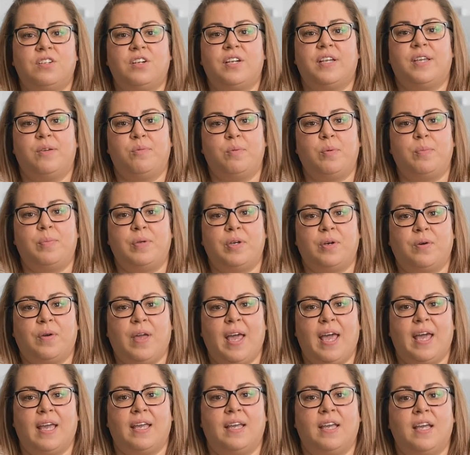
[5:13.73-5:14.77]
are he will be
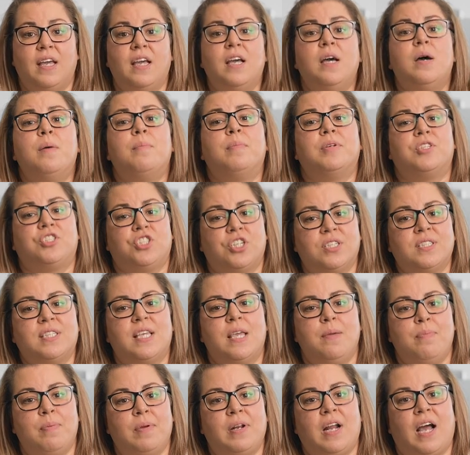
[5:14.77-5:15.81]
okay, but just
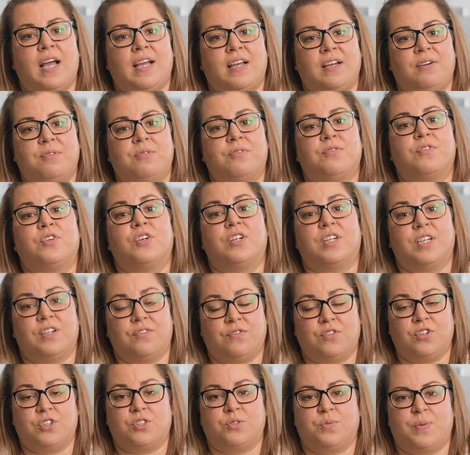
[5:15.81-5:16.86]
keep an eye out for an
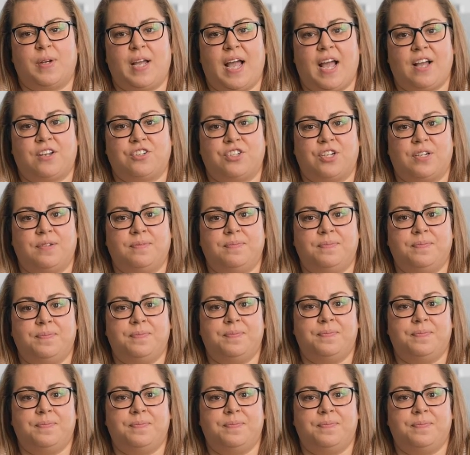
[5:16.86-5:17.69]
adverse reaction.